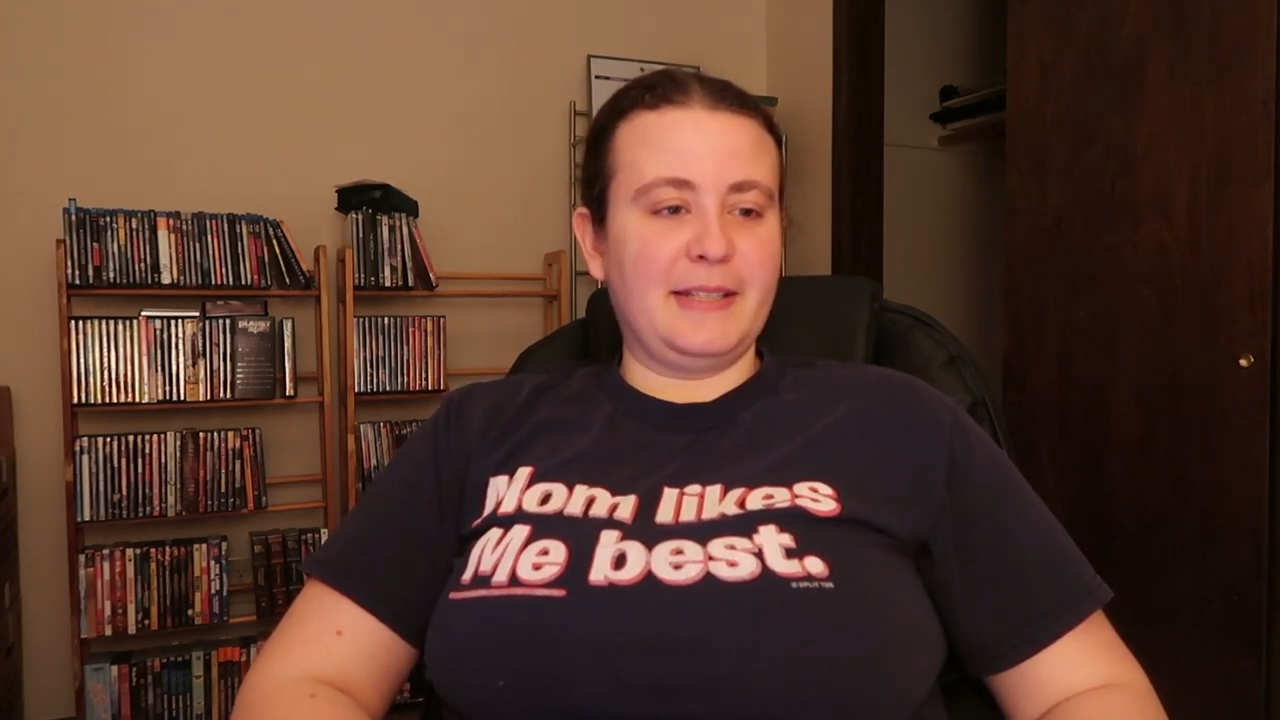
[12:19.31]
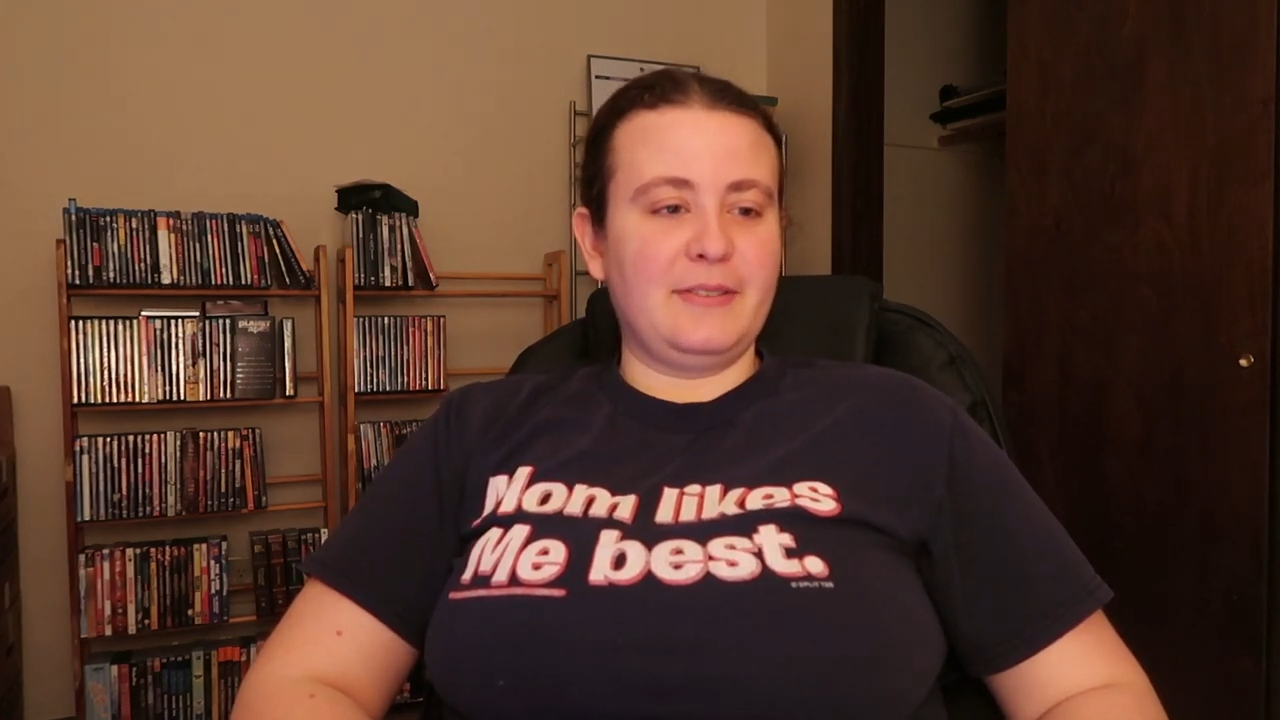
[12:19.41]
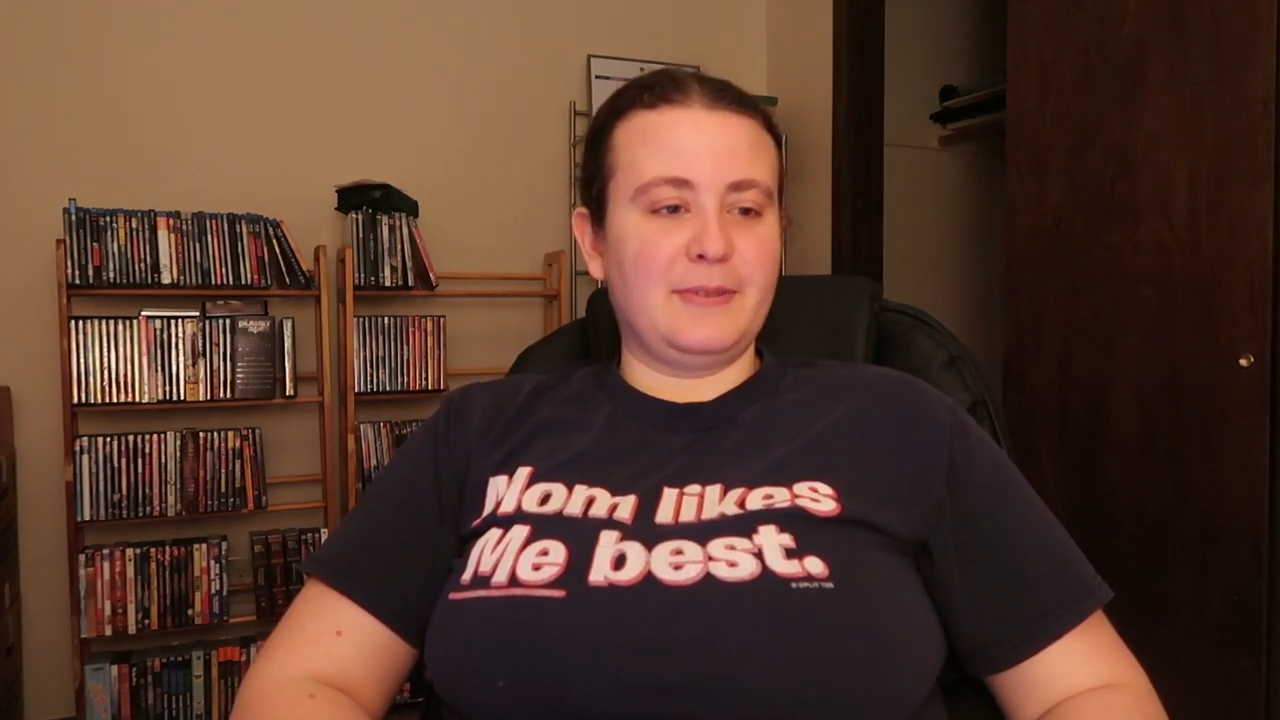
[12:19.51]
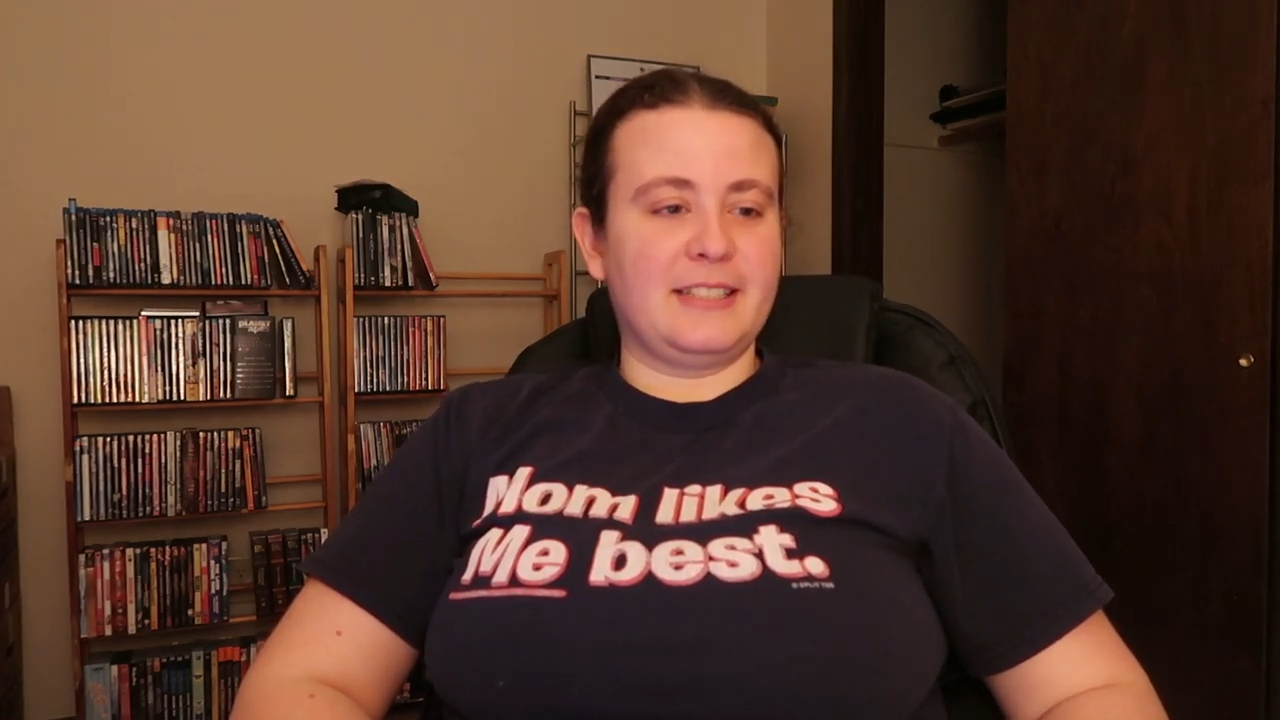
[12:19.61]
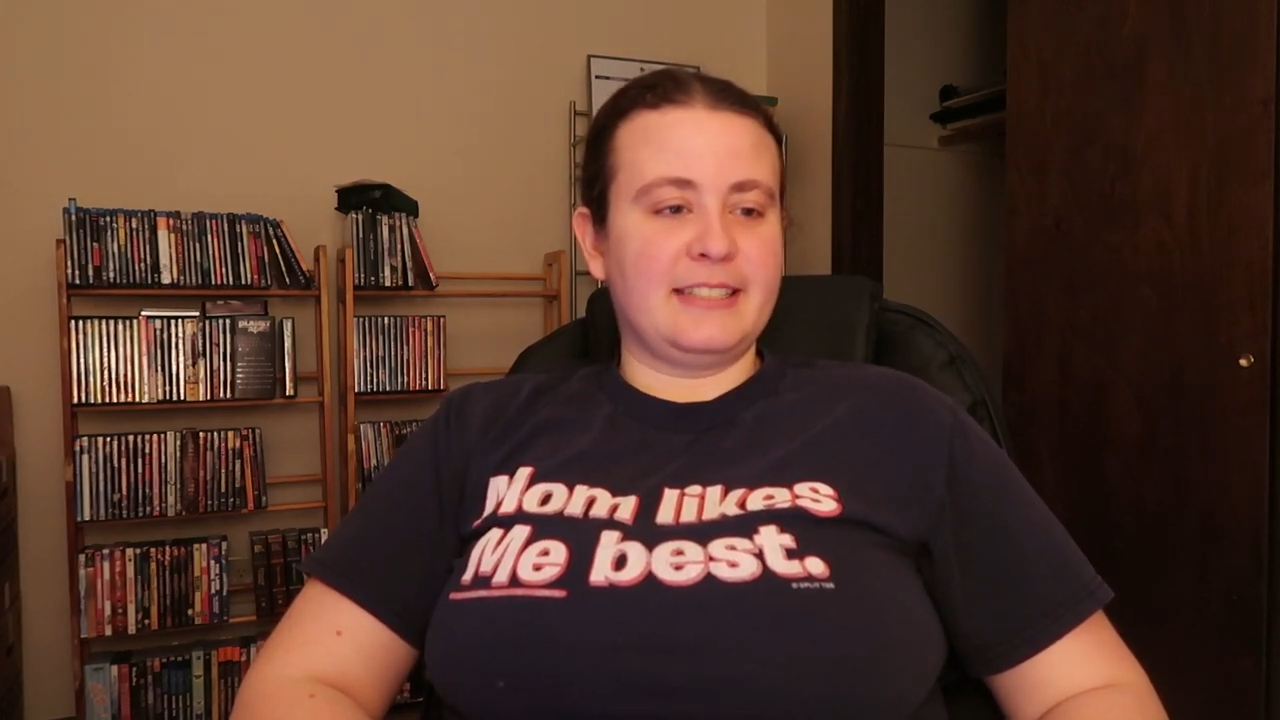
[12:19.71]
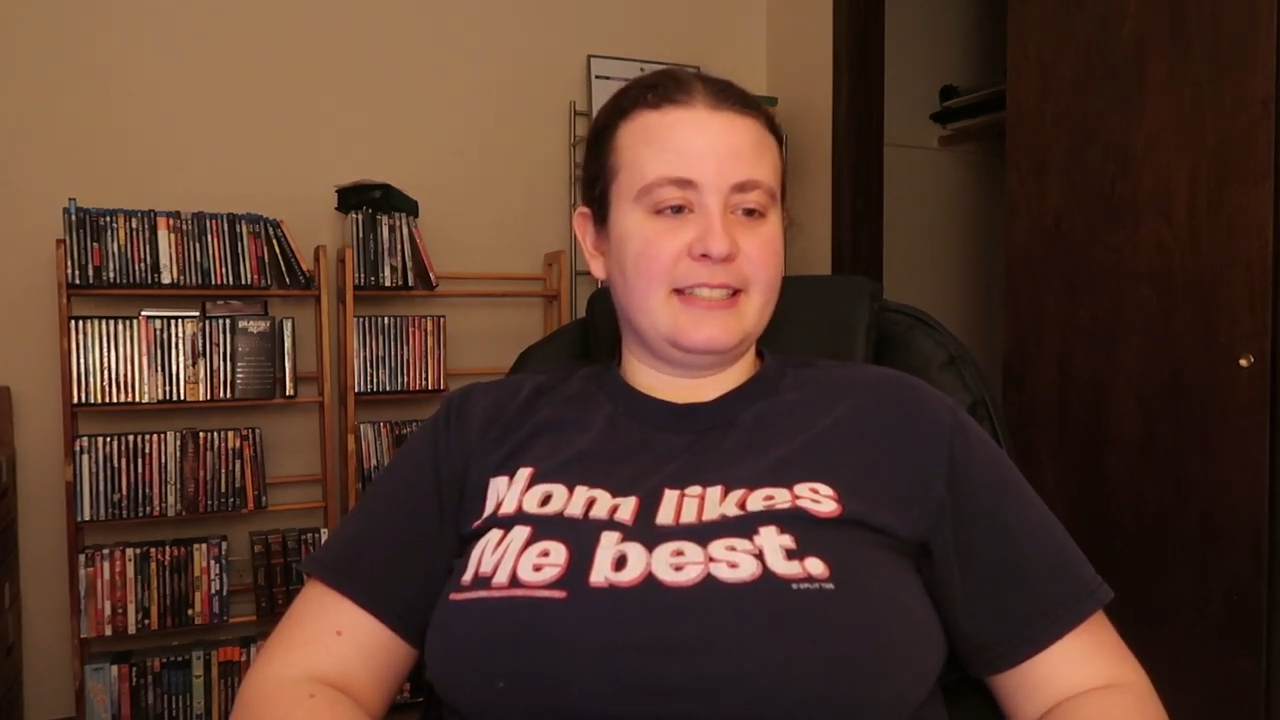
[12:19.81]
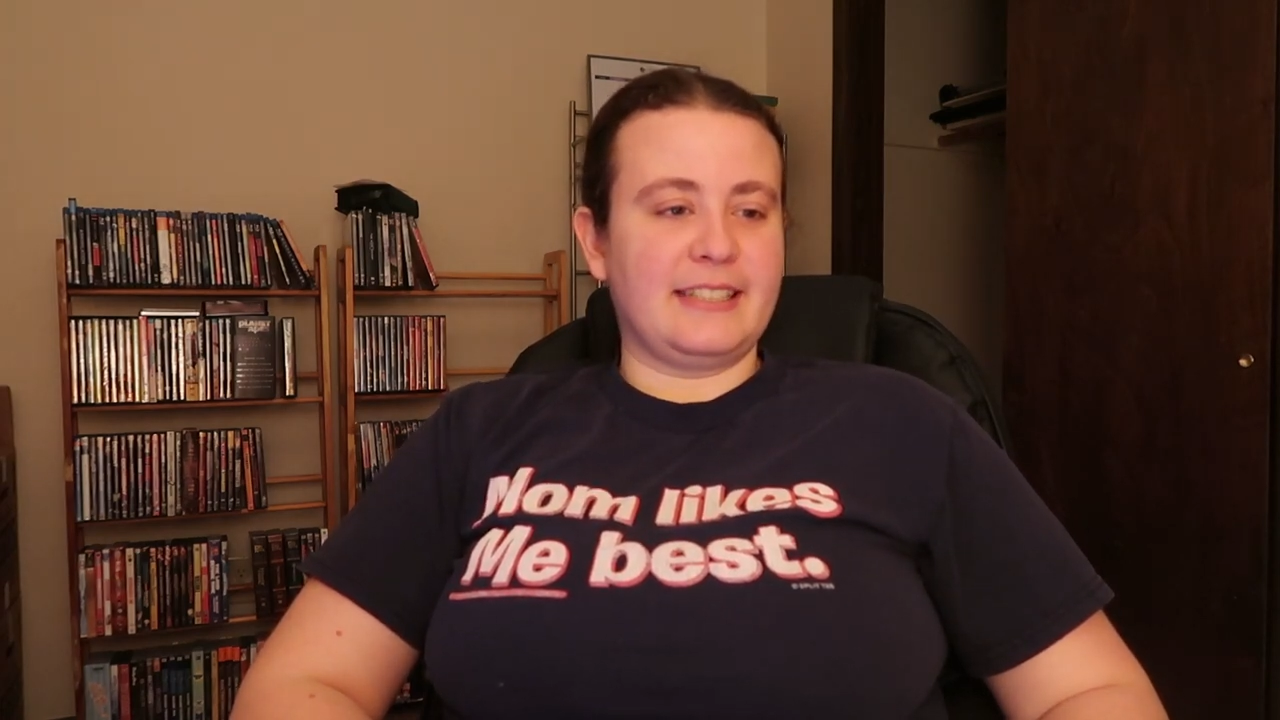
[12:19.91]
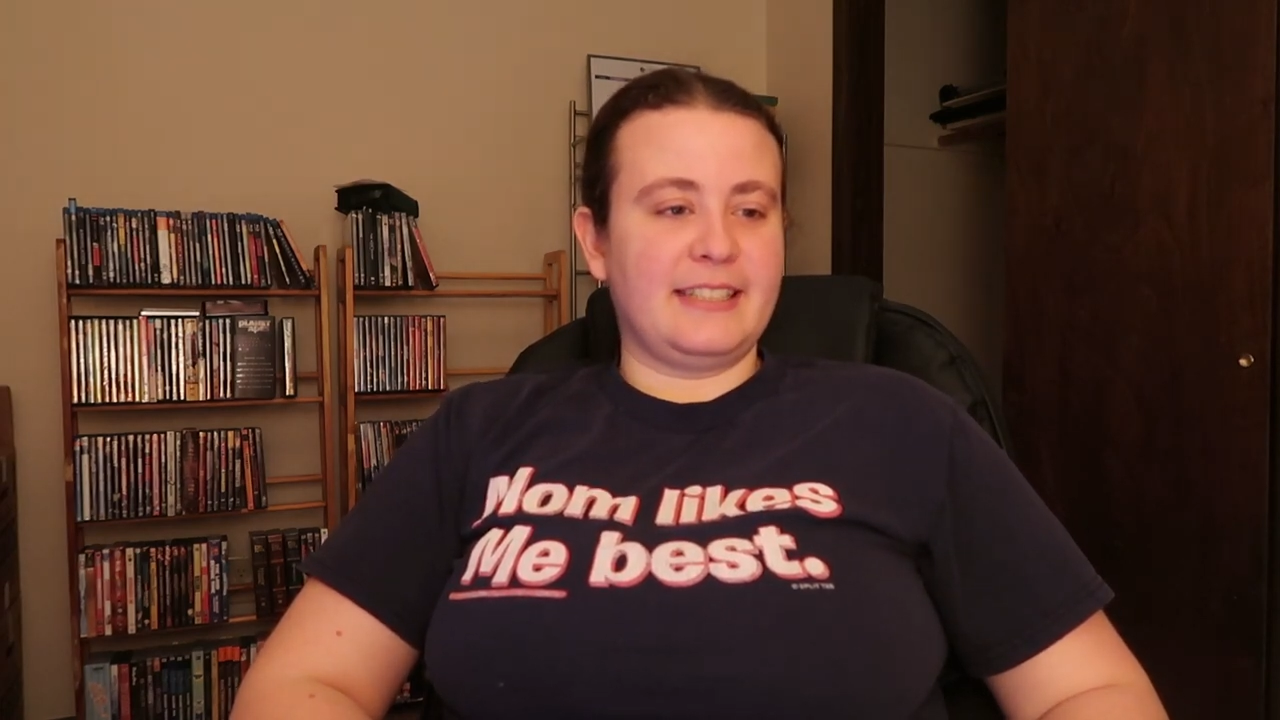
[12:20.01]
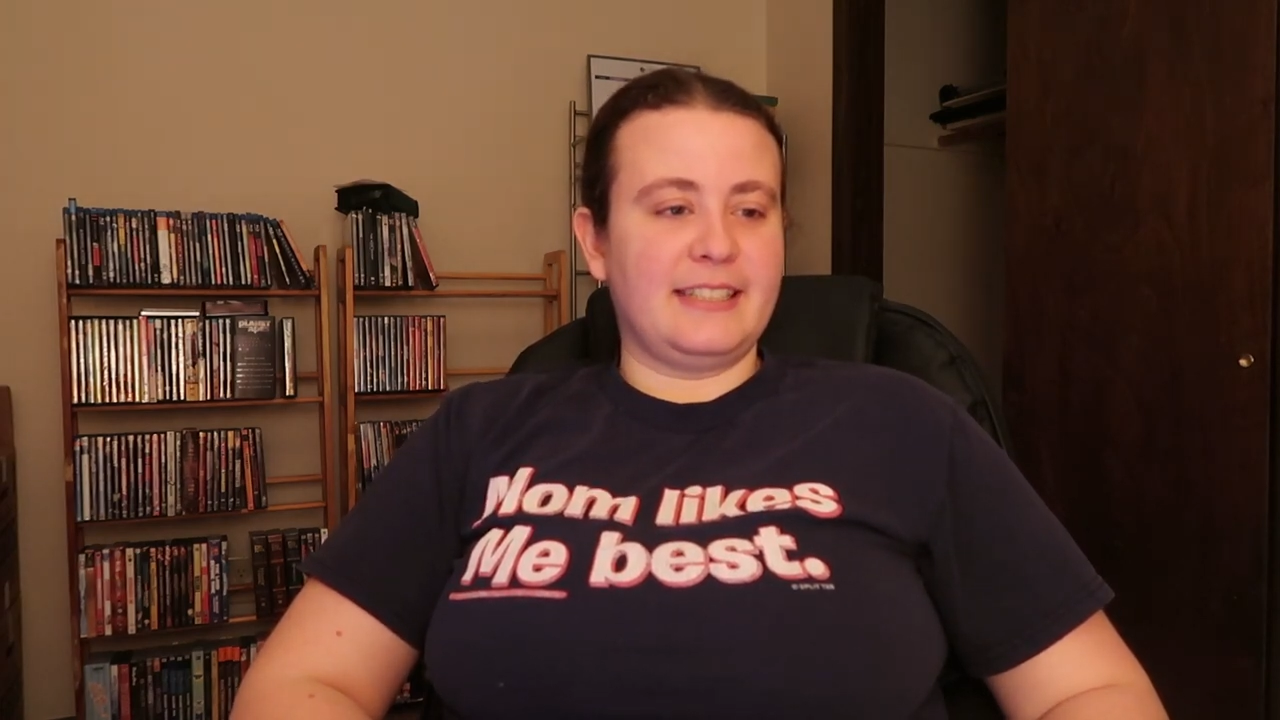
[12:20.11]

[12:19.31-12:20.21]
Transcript: it was